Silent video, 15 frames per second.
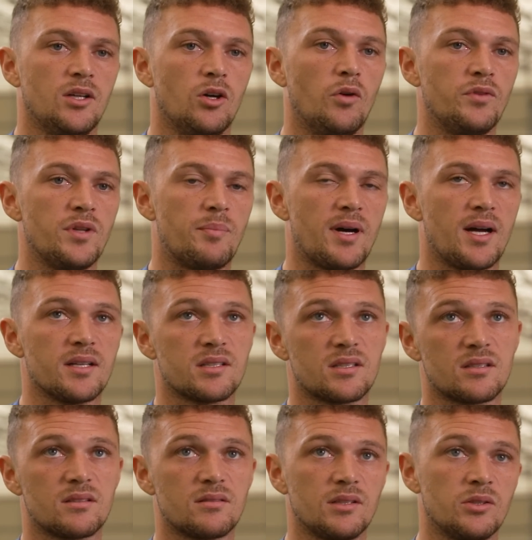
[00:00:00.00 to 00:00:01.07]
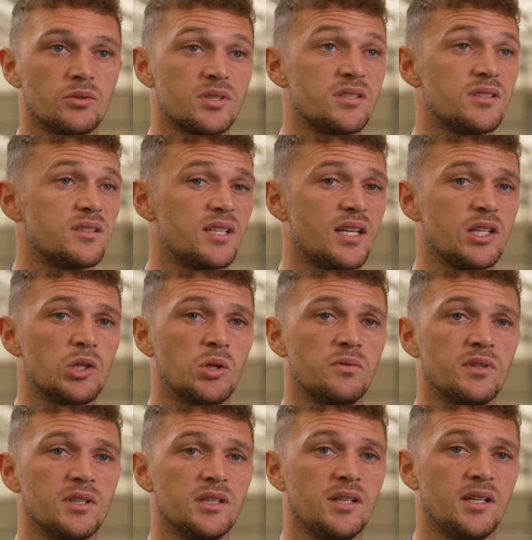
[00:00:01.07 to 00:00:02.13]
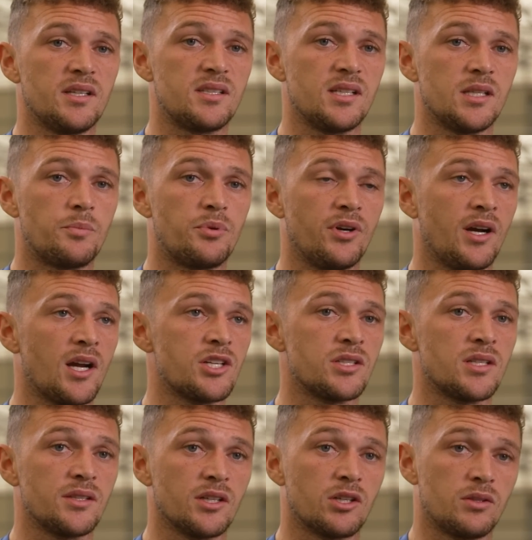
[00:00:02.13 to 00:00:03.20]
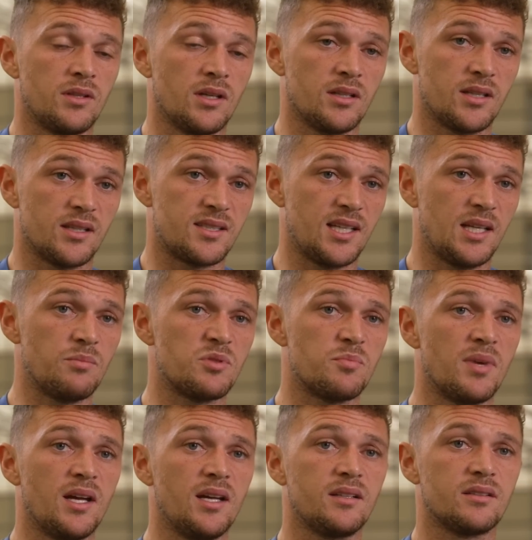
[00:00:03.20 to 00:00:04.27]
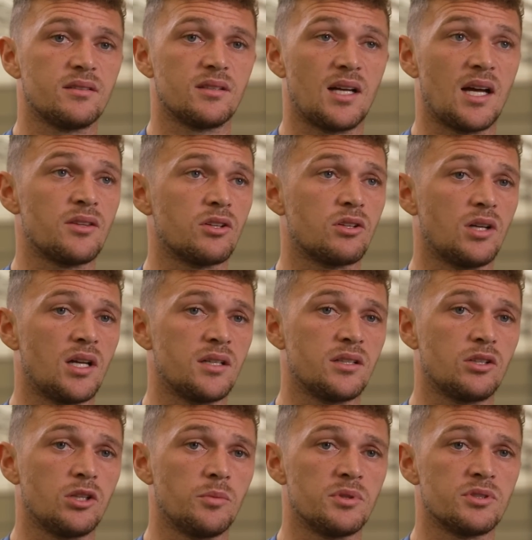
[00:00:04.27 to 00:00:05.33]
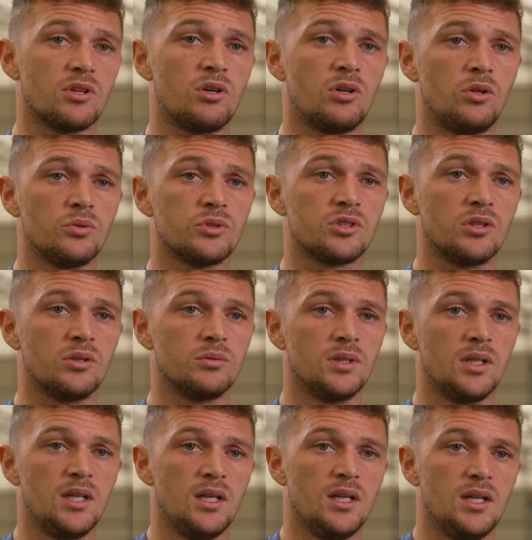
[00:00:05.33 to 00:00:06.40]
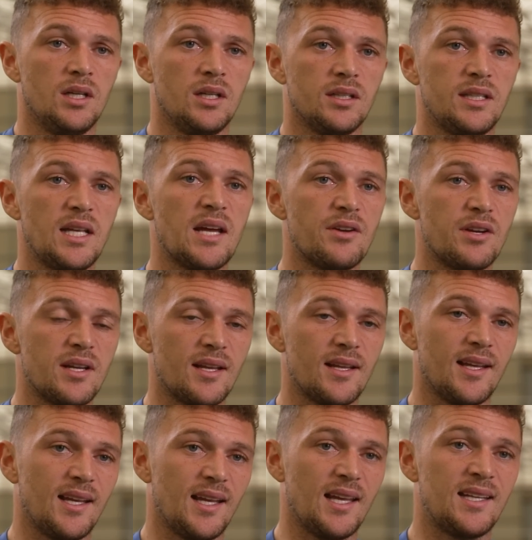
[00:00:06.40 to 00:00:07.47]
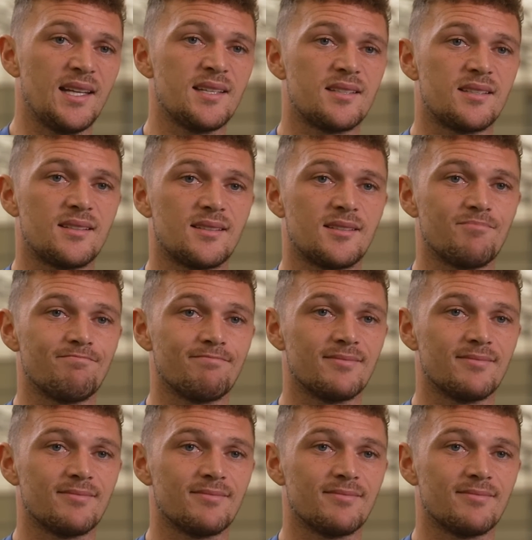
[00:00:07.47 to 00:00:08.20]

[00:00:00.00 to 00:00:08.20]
over the past, since the takeover, you see the progression that the team's made, and the club as a whole. So yeah, it is